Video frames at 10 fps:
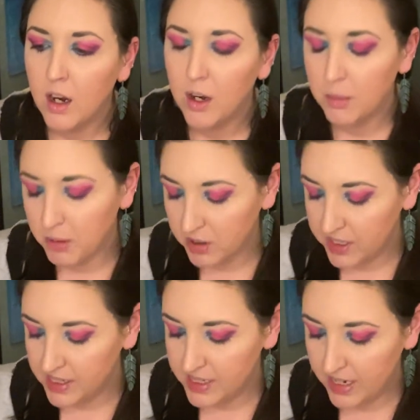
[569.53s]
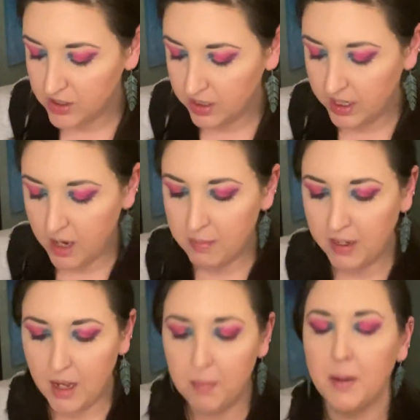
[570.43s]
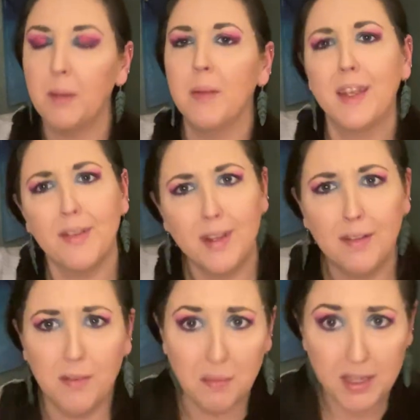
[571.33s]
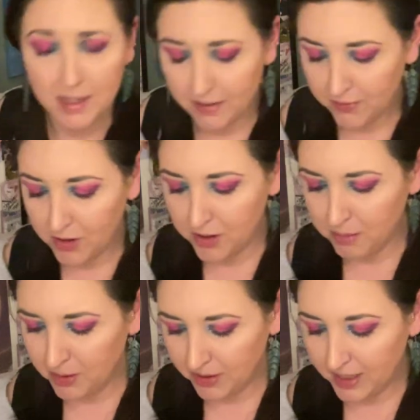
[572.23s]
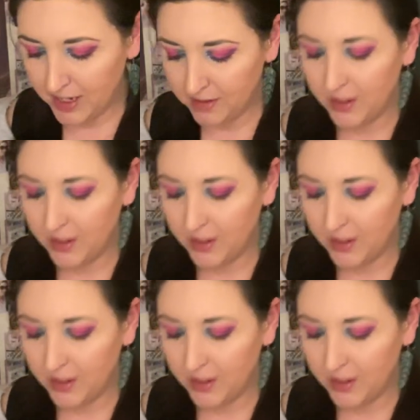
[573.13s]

her birthday is actually coming up and I'm like, you're giving me a gift on your birthday?